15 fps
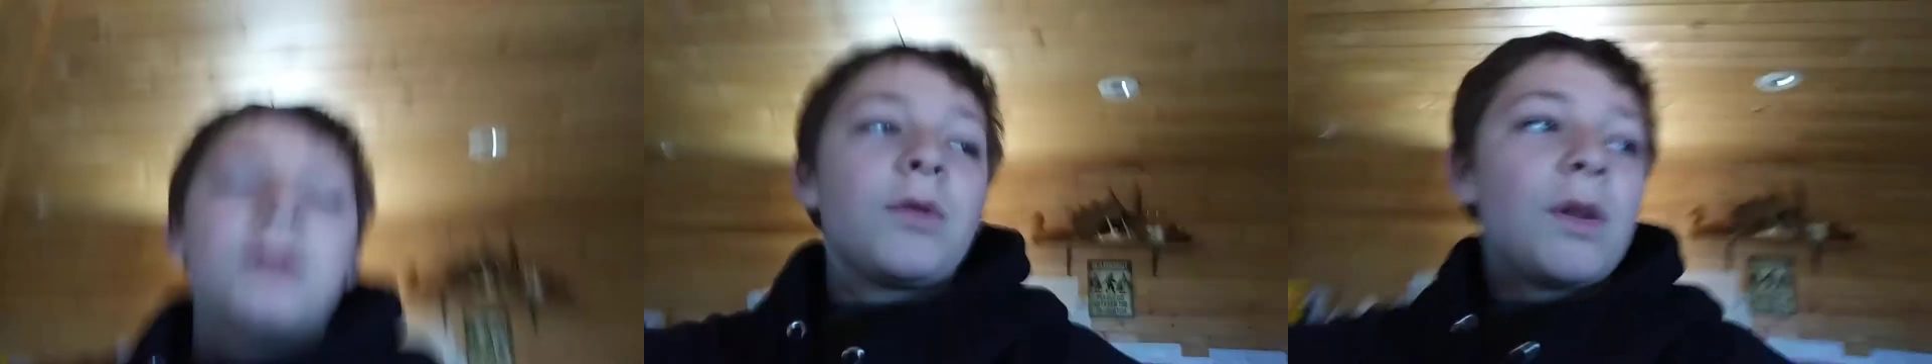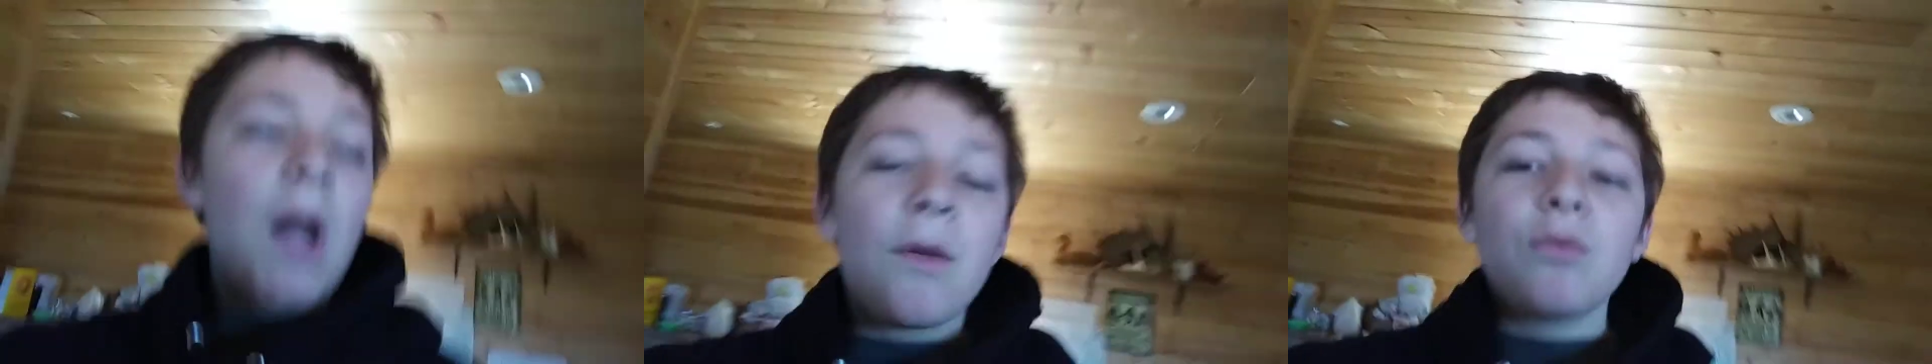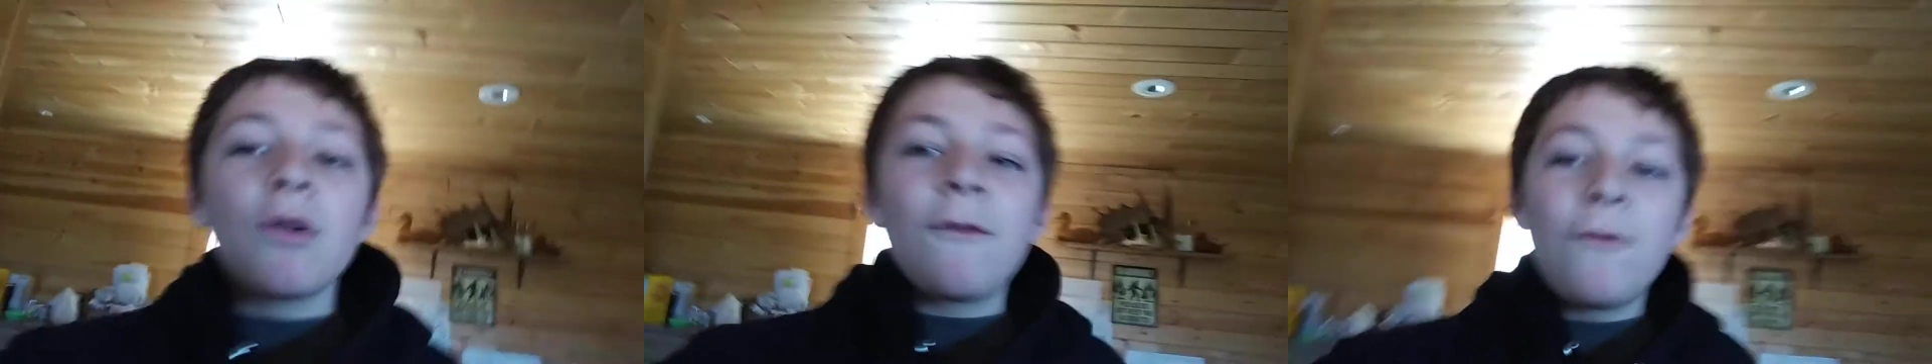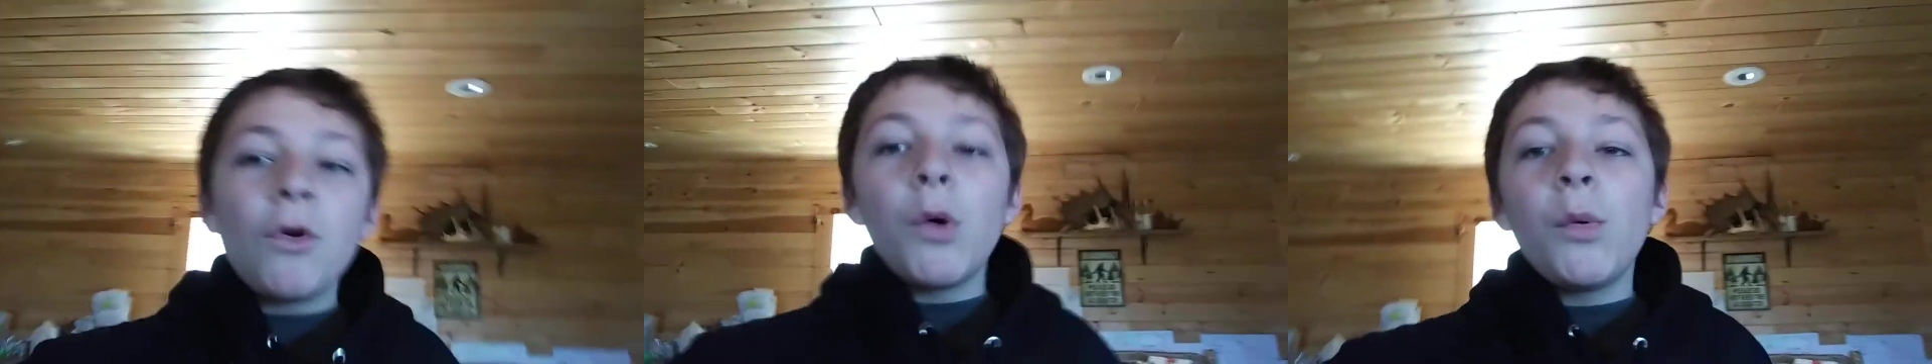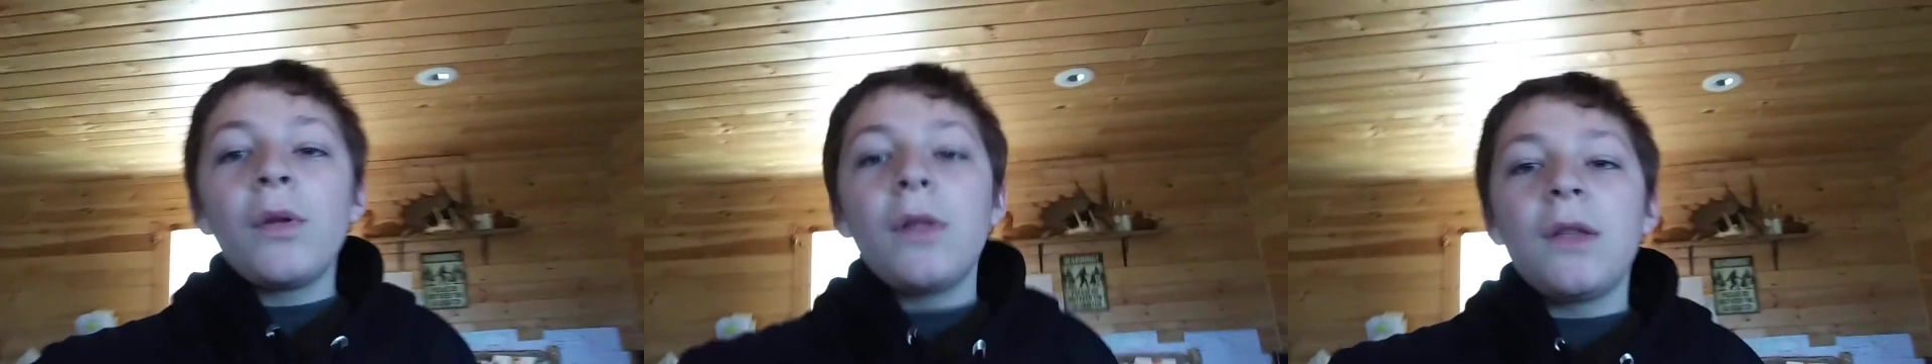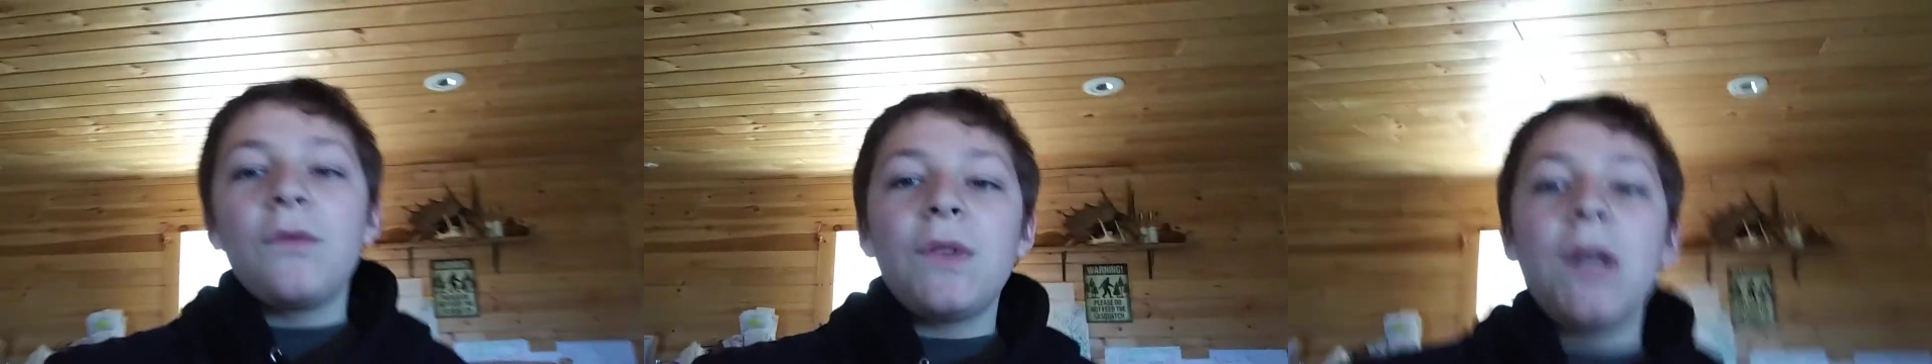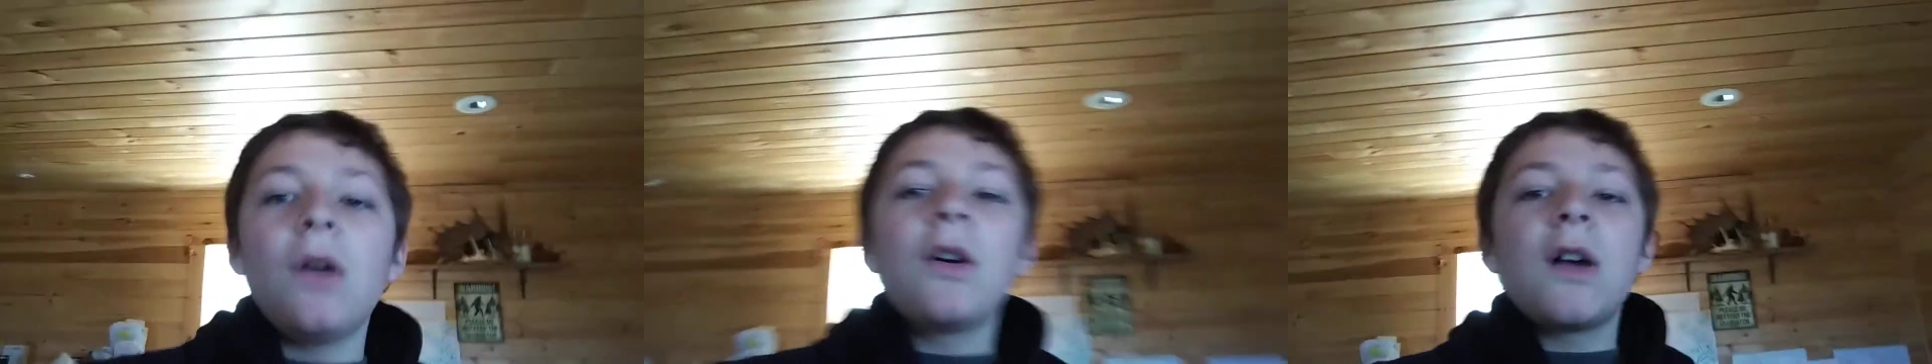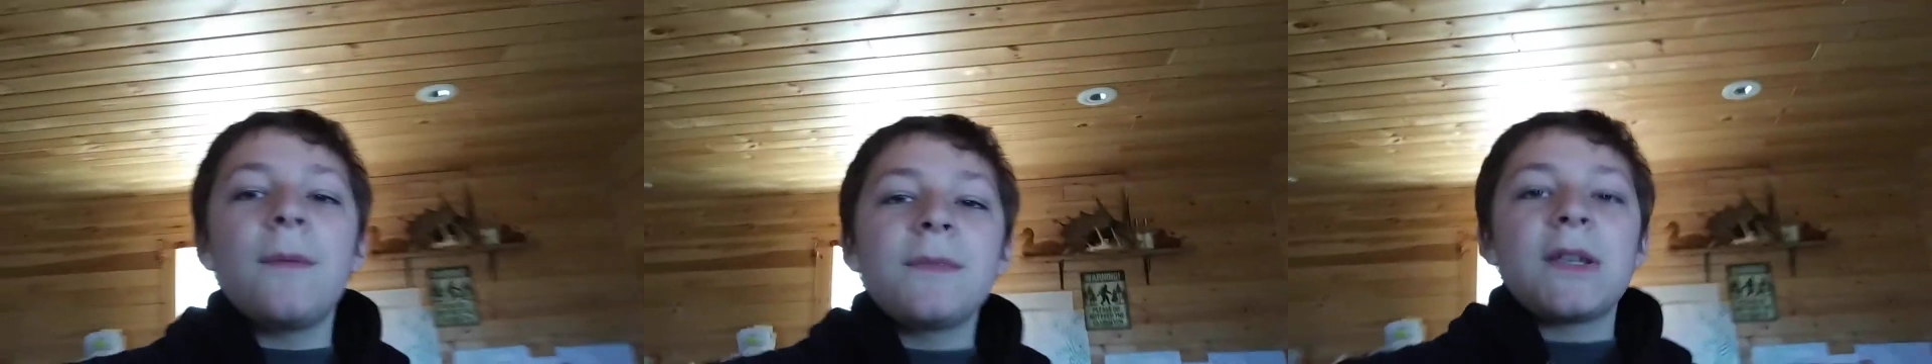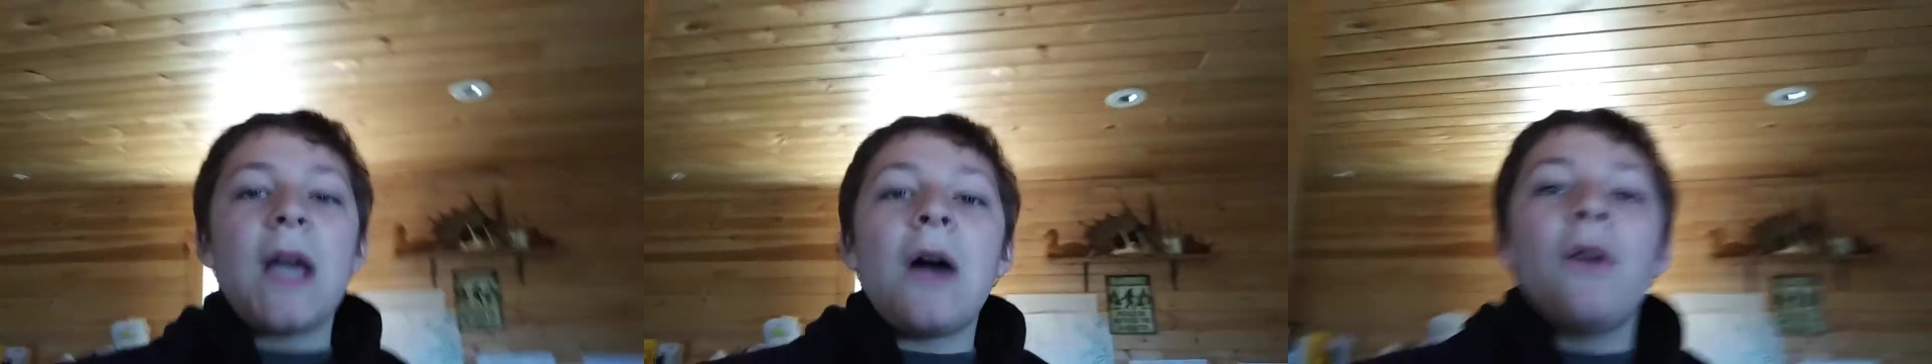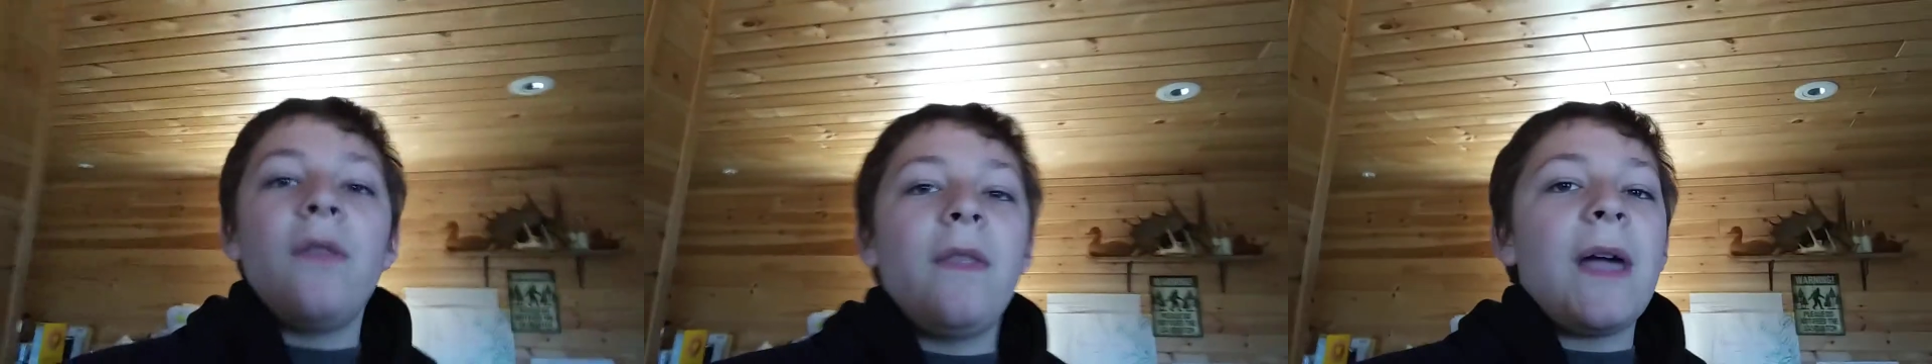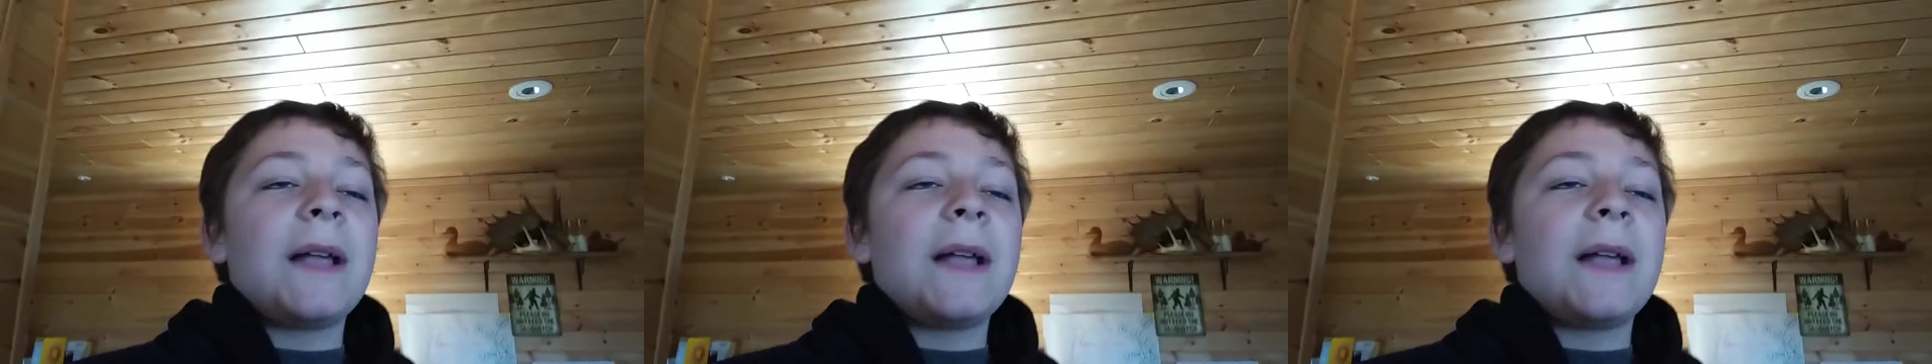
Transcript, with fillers: So whenever a four wheeling video comes out,